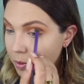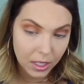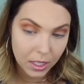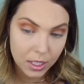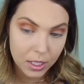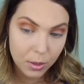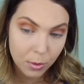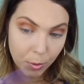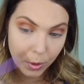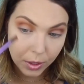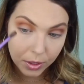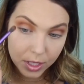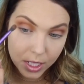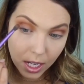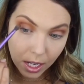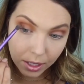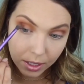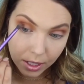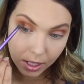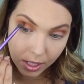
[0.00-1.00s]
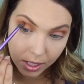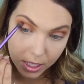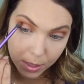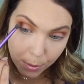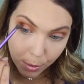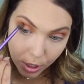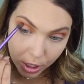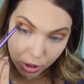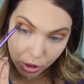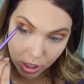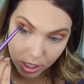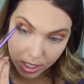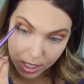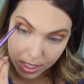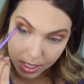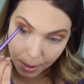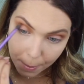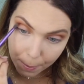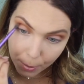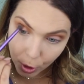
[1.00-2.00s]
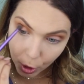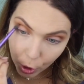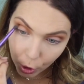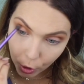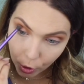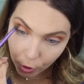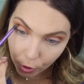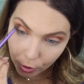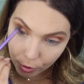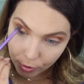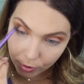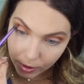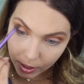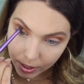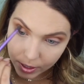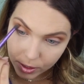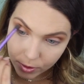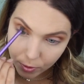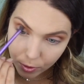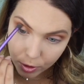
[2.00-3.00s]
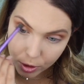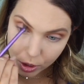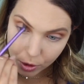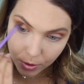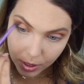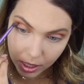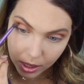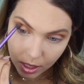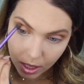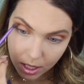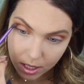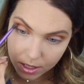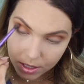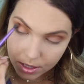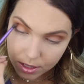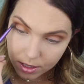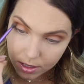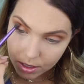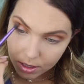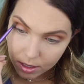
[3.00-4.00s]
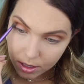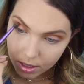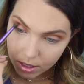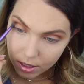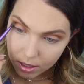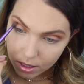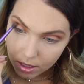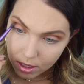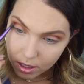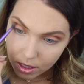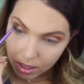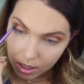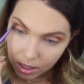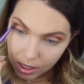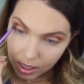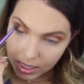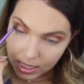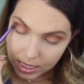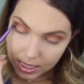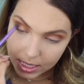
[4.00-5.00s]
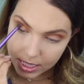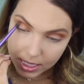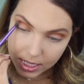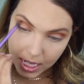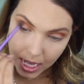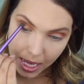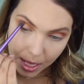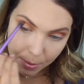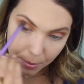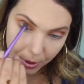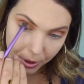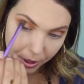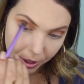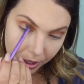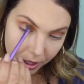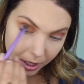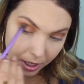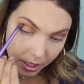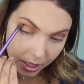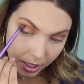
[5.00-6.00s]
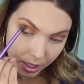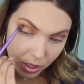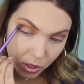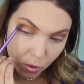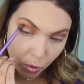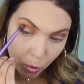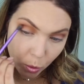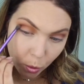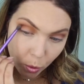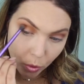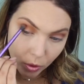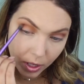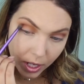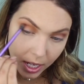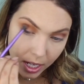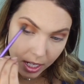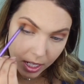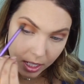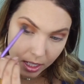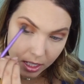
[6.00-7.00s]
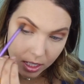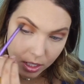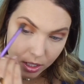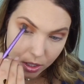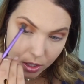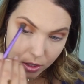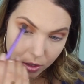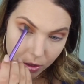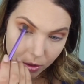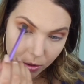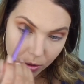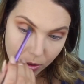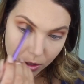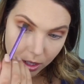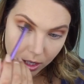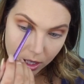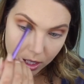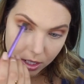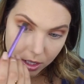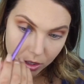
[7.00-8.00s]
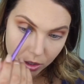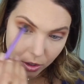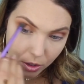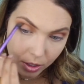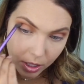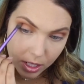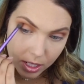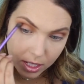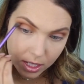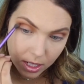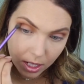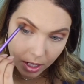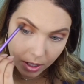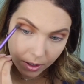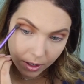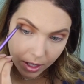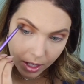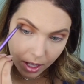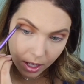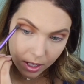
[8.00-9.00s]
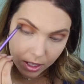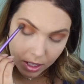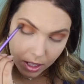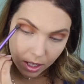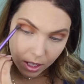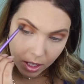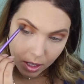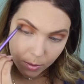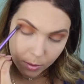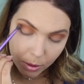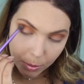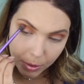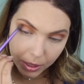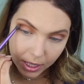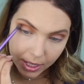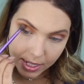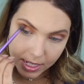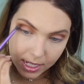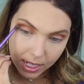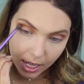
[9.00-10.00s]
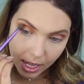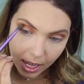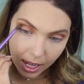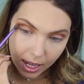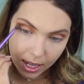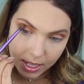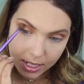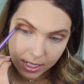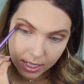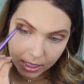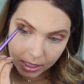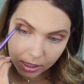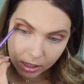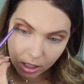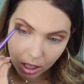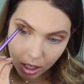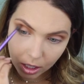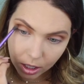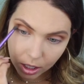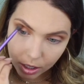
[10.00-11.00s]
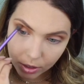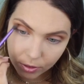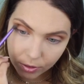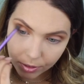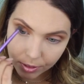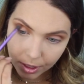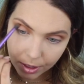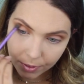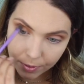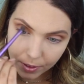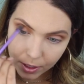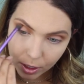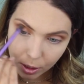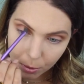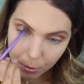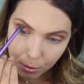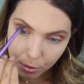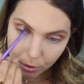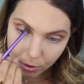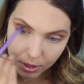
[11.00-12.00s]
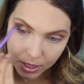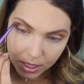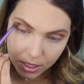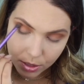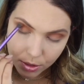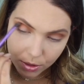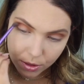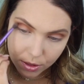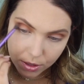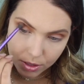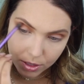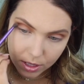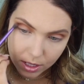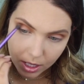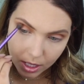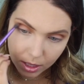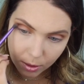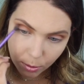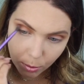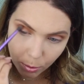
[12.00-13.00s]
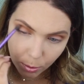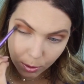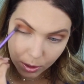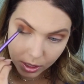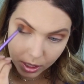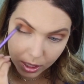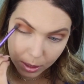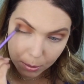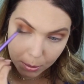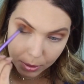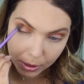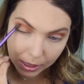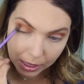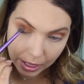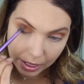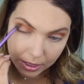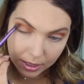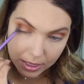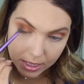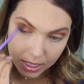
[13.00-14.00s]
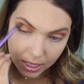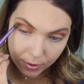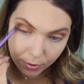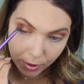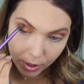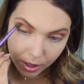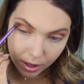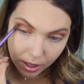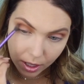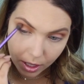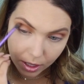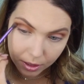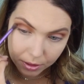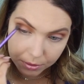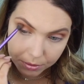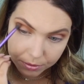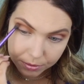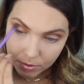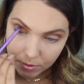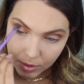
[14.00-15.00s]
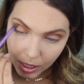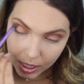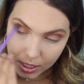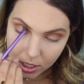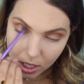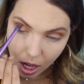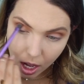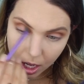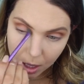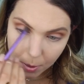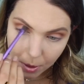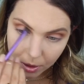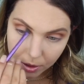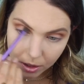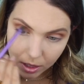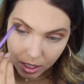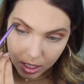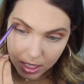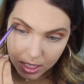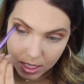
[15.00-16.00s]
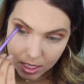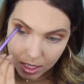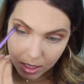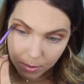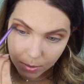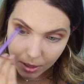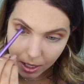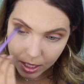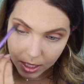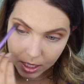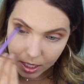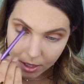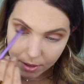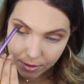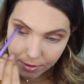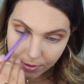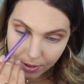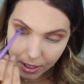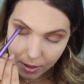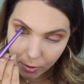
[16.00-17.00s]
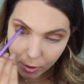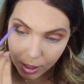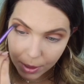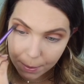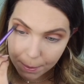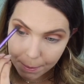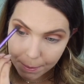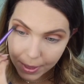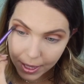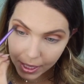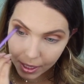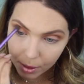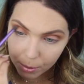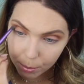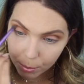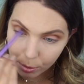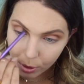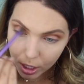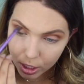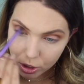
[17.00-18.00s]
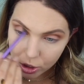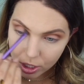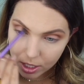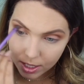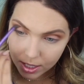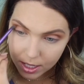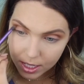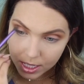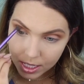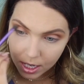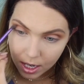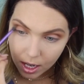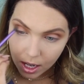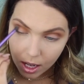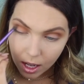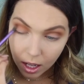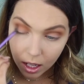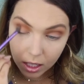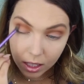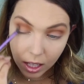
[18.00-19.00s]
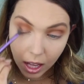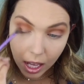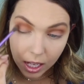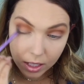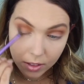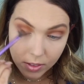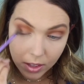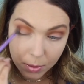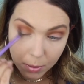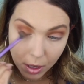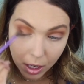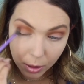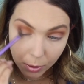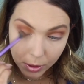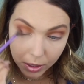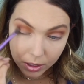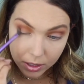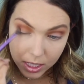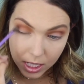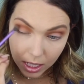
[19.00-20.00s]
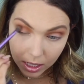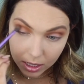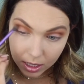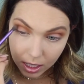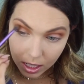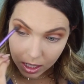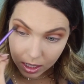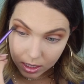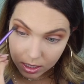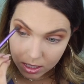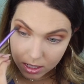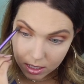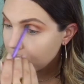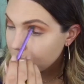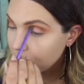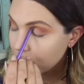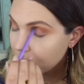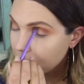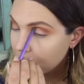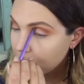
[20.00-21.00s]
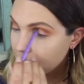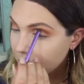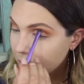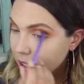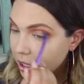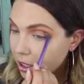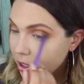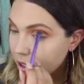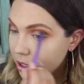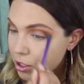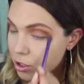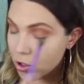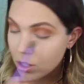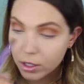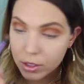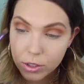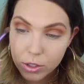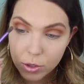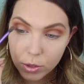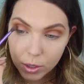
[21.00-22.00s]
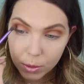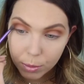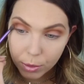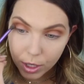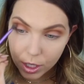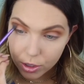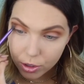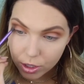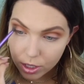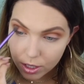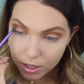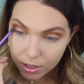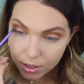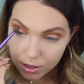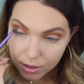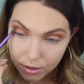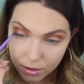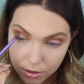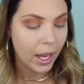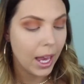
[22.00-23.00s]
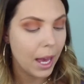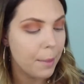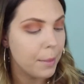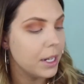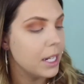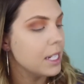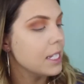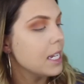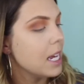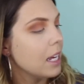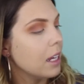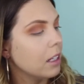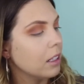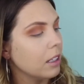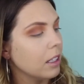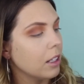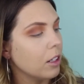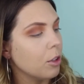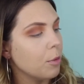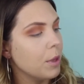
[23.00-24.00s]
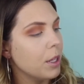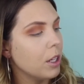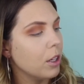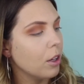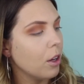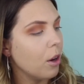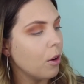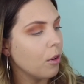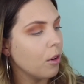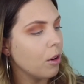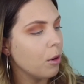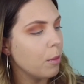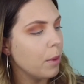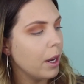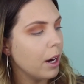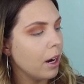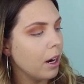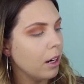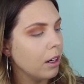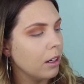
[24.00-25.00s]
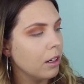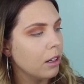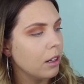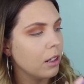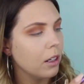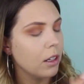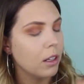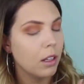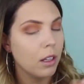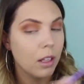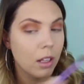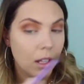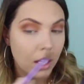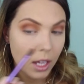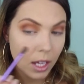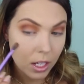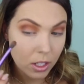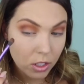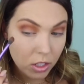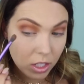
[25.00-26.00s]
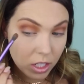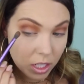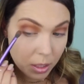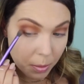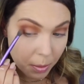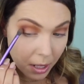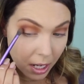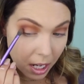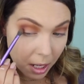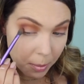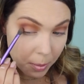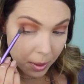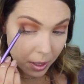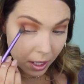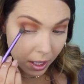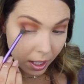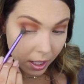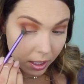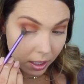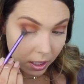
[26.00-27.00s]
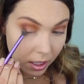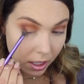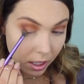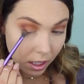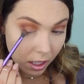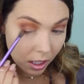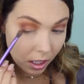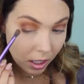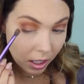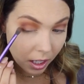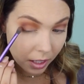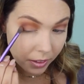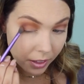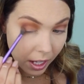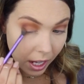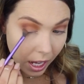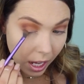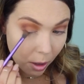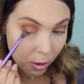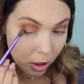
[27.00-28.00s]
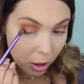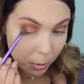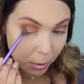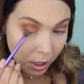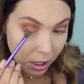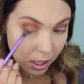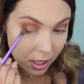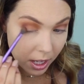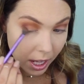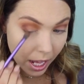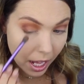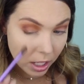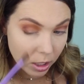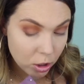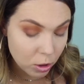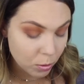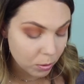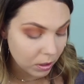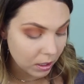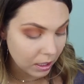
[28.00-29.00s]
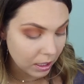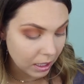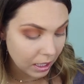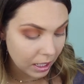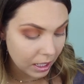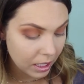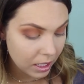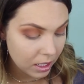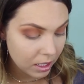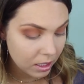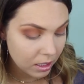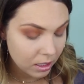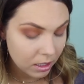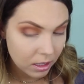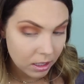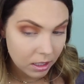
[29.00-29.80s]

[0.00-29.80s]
This Real Techniques brush is perfect for doing this because it's tapered. It gets right into this crease area, but because it has like longer, fluffier bristles, it really blends everything. I talk about this in my favorite makeup brushes. A lot of them are Real Techniques. Really, really good drugstore brushes. Okay, I'm gonna take a little bit of Cocoa Bear and just pop it kind of here on the outer part of the actual lid,